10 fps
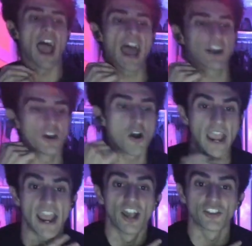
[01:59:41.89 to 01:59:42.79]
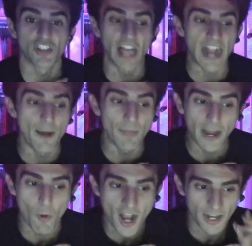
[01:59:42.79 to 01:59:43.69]
I don't know. Okay, so like I'm
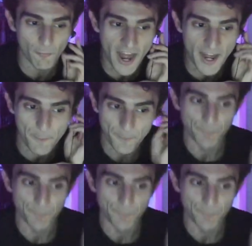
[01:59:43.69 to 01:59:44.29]
like walking right.